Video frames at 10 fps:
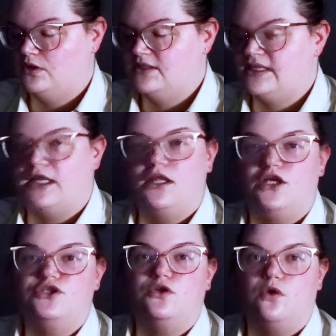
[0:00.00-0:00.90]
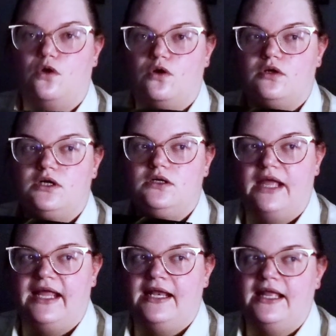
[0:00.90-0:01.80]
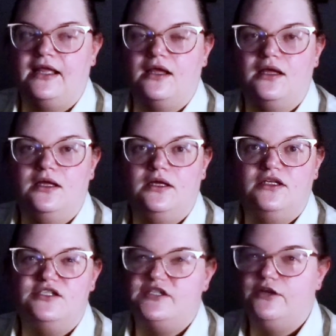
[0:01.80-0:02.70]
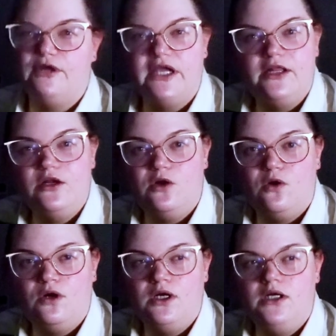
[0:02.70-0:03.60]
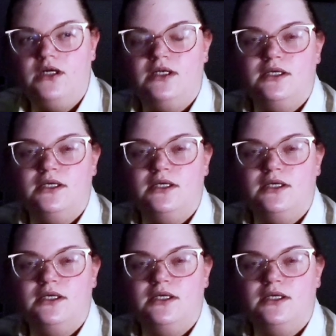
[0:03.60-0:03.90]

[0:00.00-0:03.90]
psychological horror and like serial killer horror,